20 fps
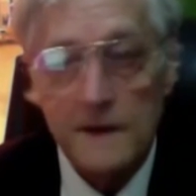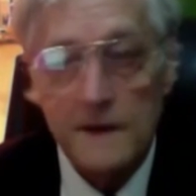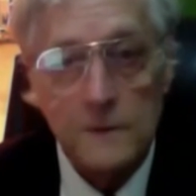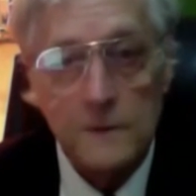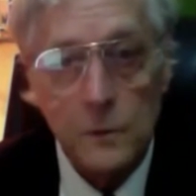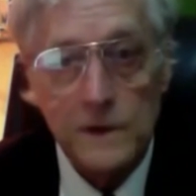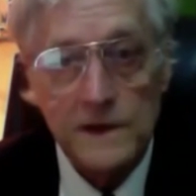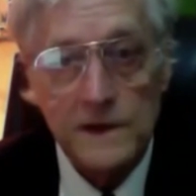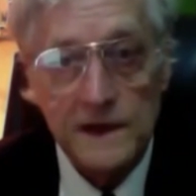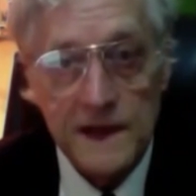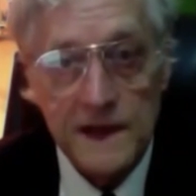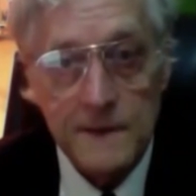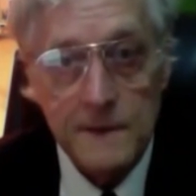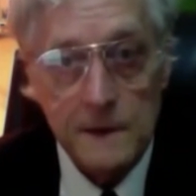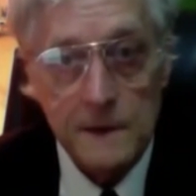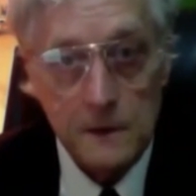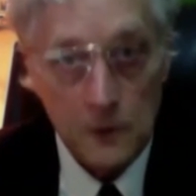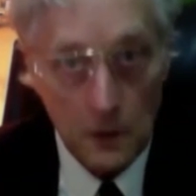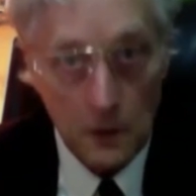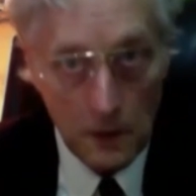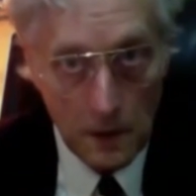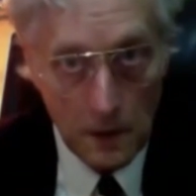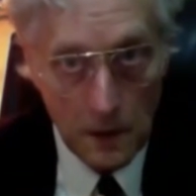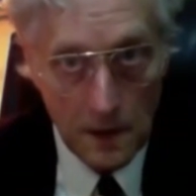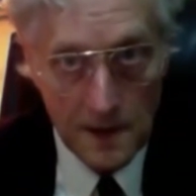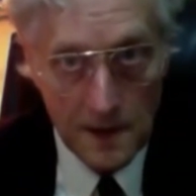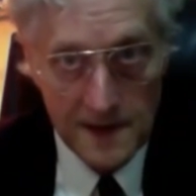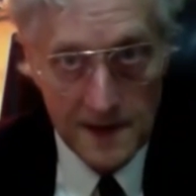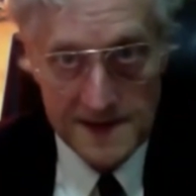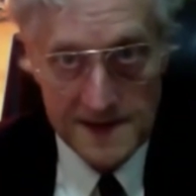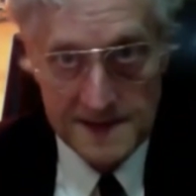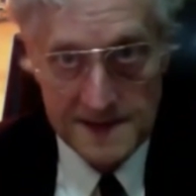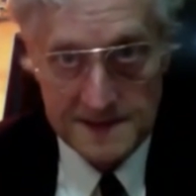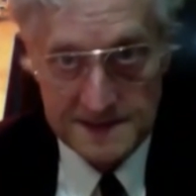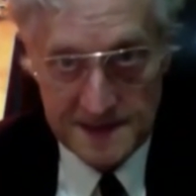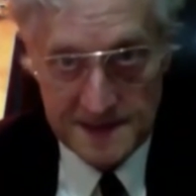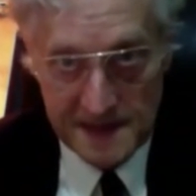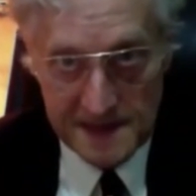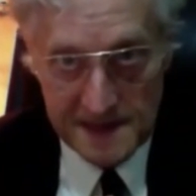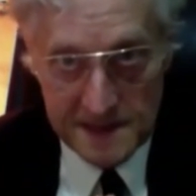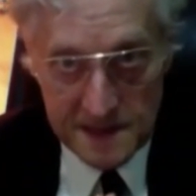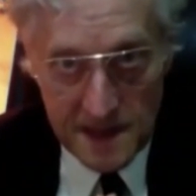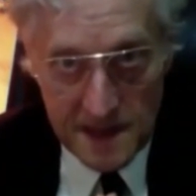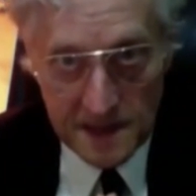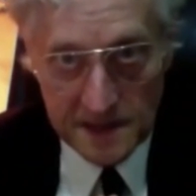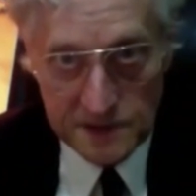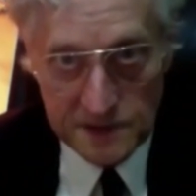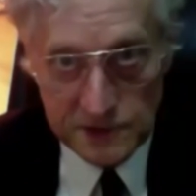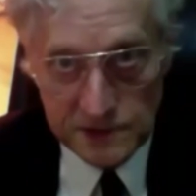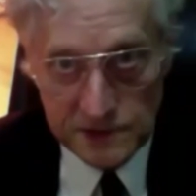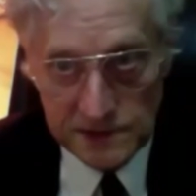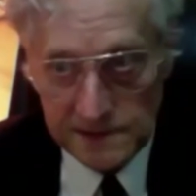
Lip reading: what laymen call technology.